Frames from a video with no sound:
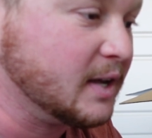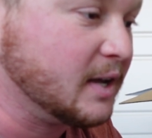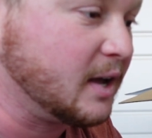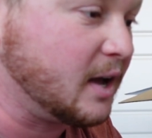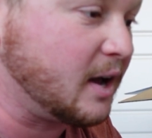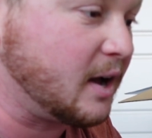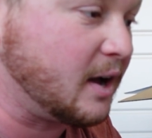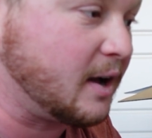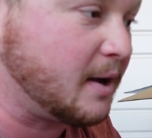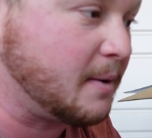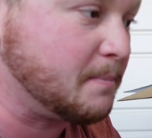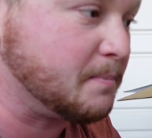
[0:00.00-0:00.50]

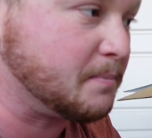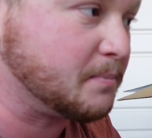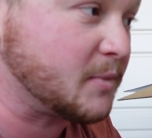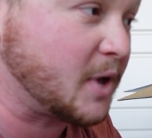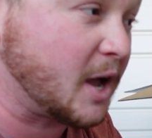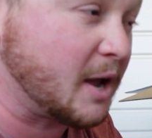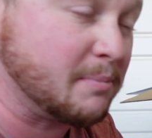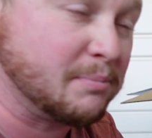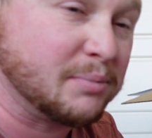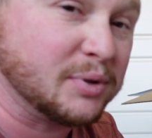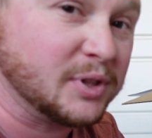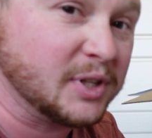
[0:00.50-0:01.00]

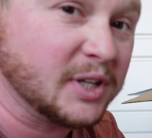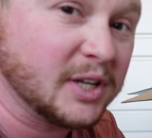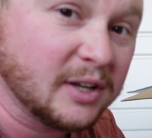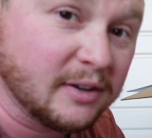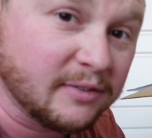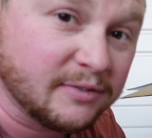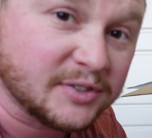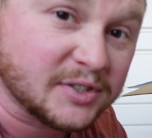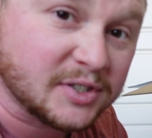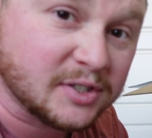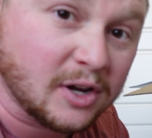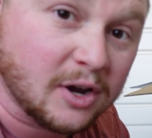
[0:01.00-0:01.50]
I
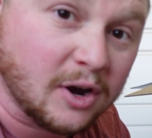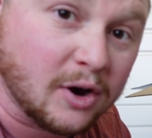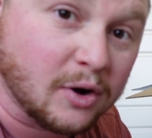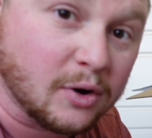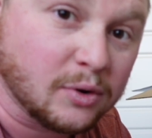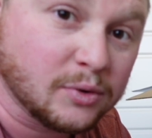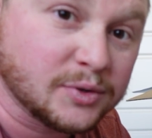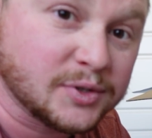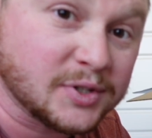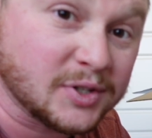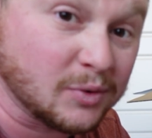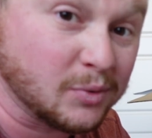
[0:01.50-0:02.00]
believe
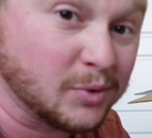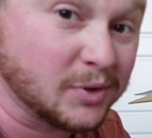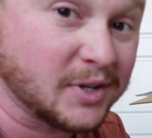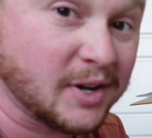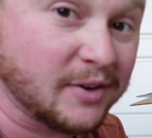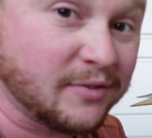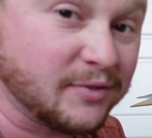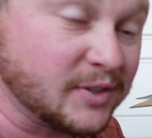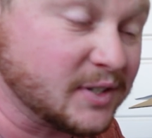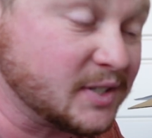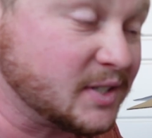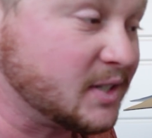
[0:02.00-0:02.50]
so. So we'll
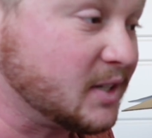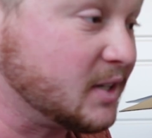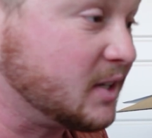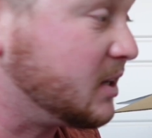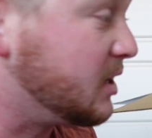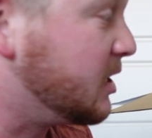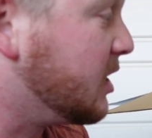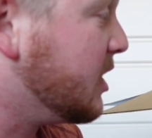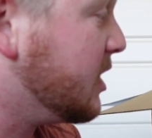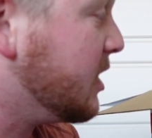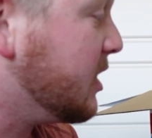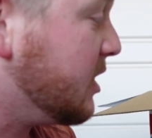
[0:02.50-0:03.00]
definitely
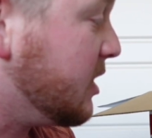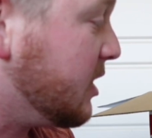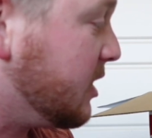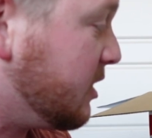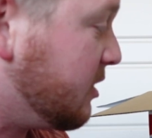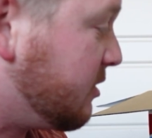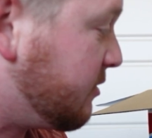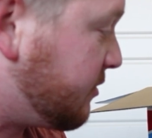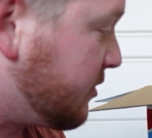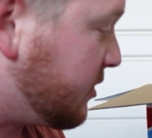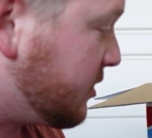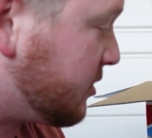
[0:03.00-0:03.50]
see
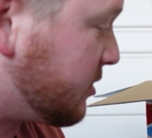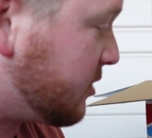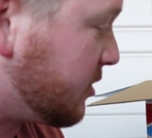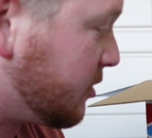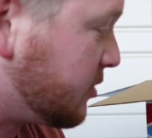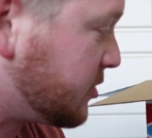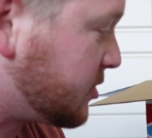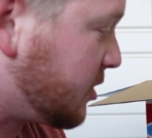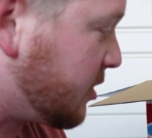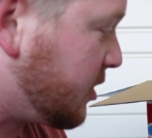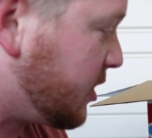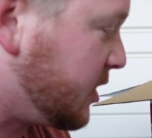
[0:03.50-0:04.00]
if
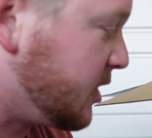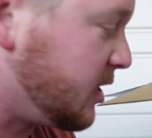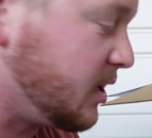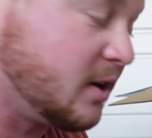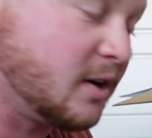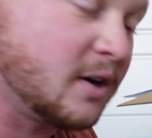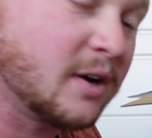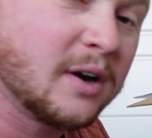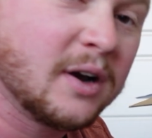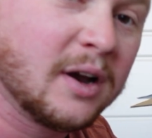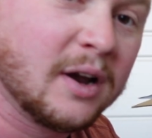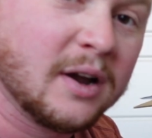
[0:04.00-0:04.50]
those are in
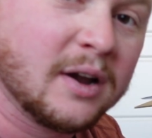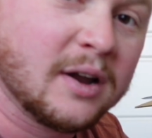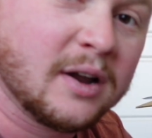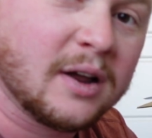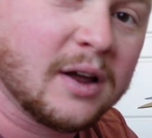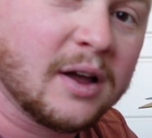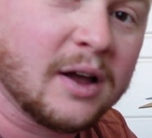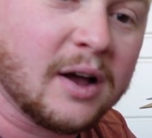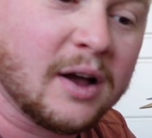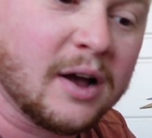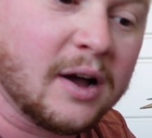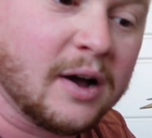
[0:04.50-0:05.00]
here.
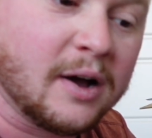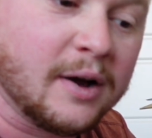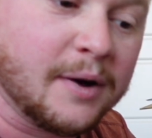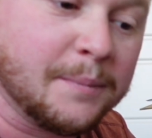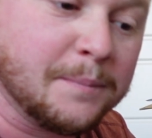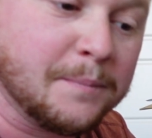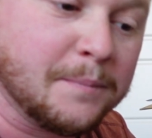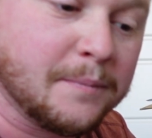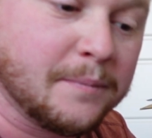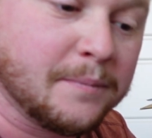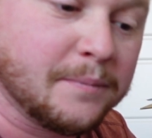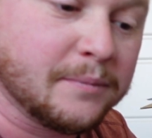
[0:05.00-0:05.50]

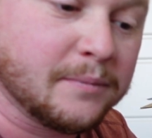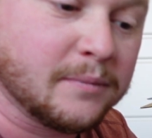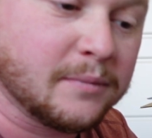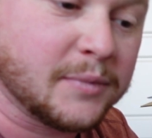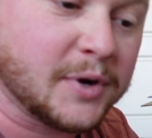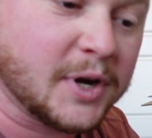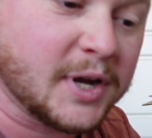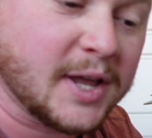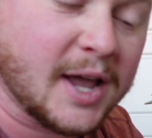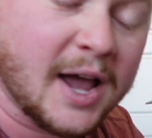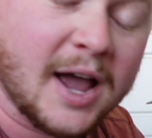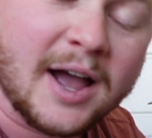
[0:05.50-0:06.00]

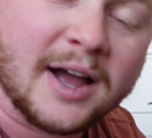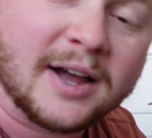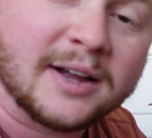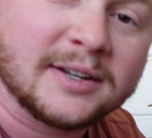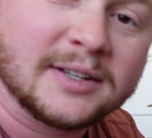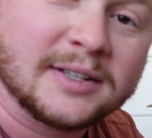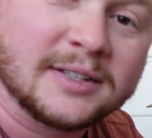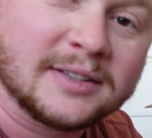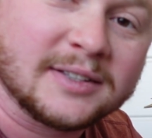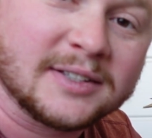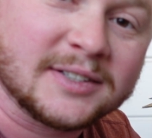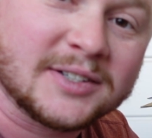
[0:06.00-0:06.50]
But yeah,
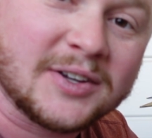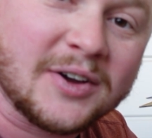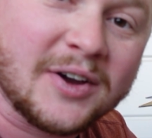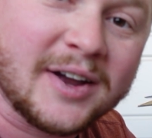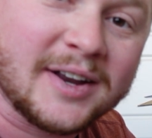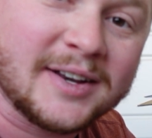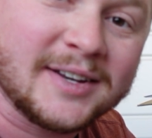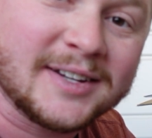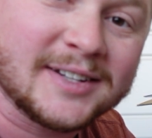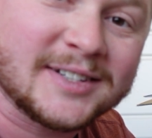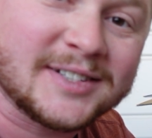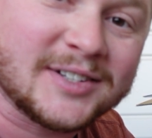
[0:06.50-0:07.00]
let's go
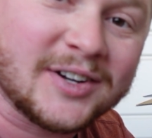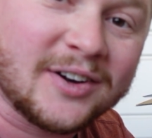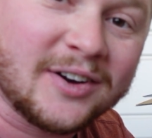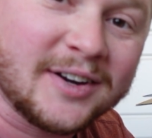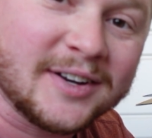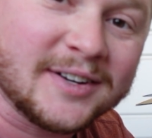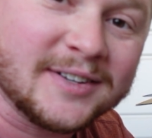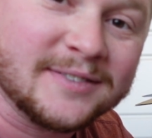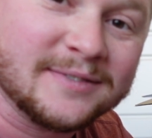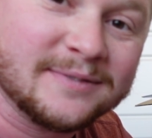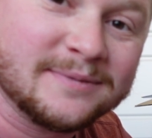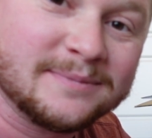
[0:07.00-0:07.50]
ahead and get
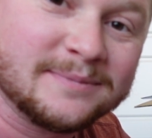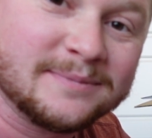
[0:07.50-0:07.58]
started.